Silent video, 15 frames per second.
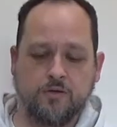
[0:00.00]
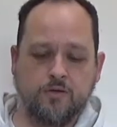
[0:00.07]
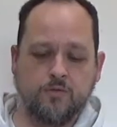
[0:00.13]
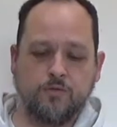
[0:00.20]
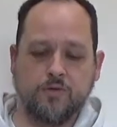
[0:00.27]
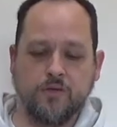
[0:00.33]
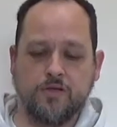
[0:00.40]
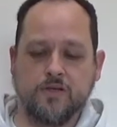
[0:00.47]

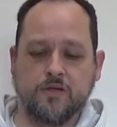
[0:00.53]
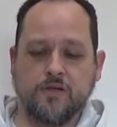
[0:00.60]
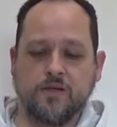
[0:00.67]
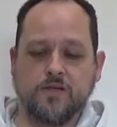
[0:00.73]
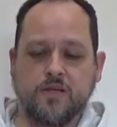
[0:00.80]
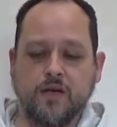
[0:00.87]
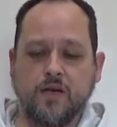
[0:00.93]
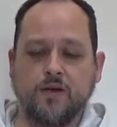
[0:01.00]
doing
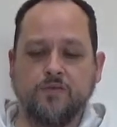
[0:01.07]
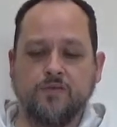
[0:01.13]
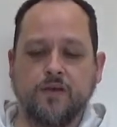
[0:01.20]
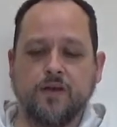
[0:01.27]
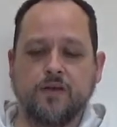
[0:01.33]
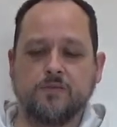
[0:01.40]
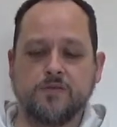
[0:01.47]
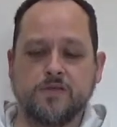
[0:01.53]
this kind of
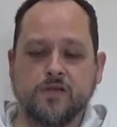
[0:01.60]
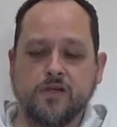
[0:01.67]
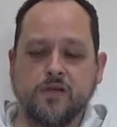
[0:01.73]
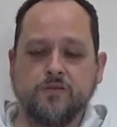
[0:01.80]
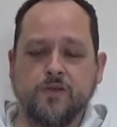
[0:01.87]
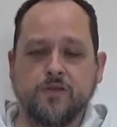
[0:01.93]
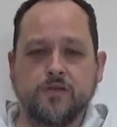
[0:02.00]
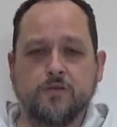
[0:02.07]
thing,
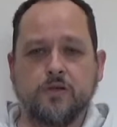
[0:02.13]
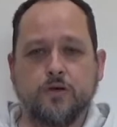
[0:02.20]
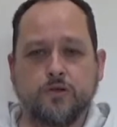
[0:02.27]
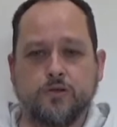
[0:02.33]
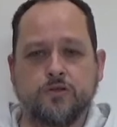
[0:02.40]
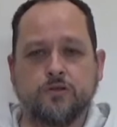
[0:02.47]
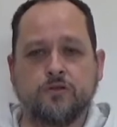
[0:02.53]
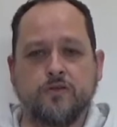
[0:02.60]
particularly if you do
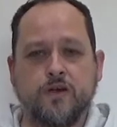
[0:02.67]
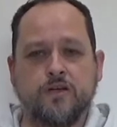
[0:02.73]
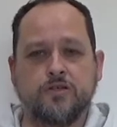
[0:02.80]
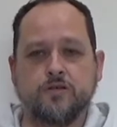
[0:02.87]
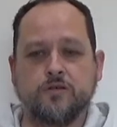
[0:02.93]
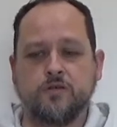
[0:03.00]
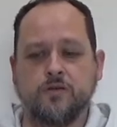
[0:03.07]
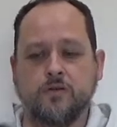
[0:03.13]
longer
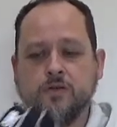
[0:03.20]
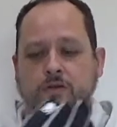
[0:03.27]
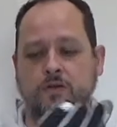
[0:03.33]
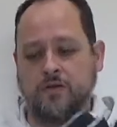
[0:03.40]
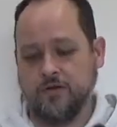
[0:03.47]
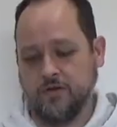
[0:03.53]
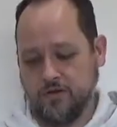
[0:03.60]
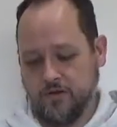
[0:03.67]
duration,
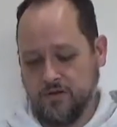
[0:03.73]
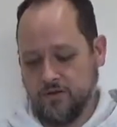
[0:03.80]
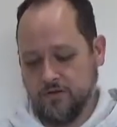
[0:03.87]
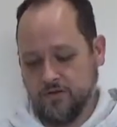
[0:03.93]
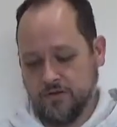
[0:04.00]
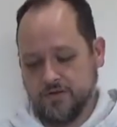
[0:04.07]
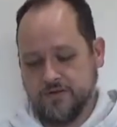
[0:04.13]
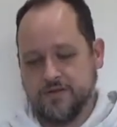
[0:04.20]
in that